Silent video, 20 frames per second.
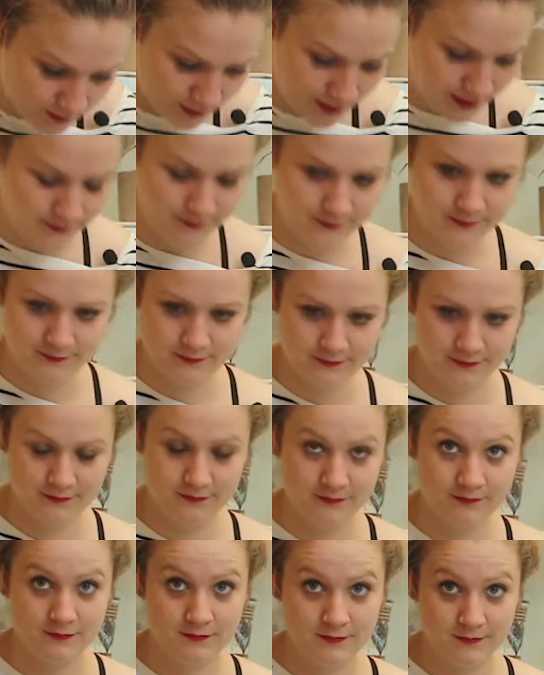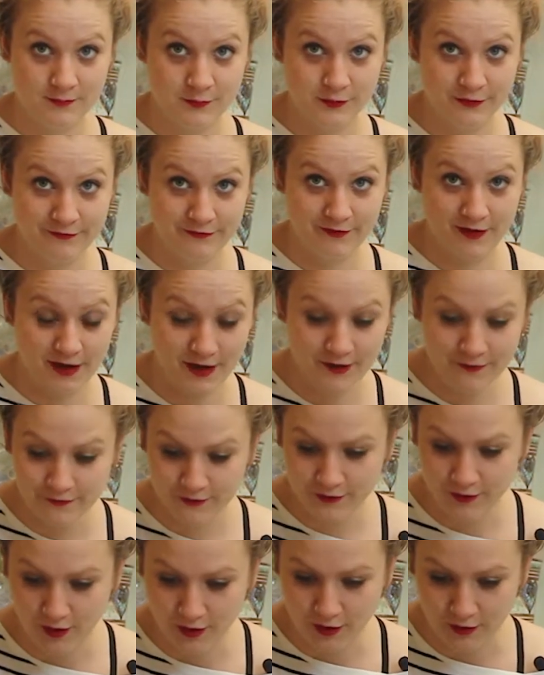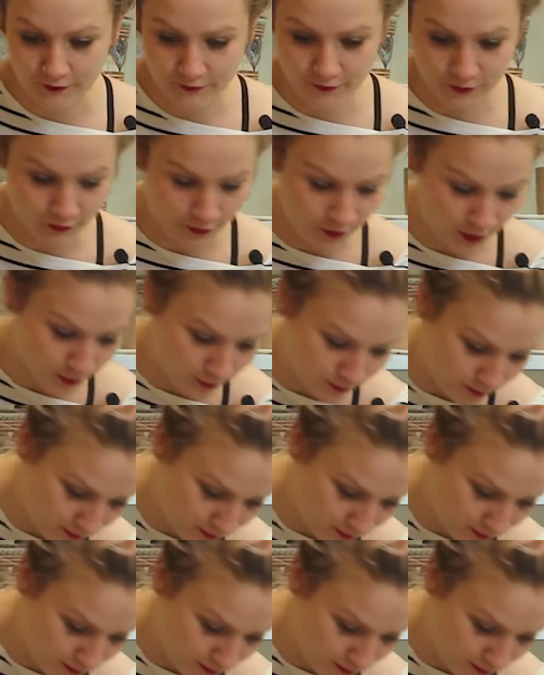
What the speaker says: Okay. 0.5 of grow.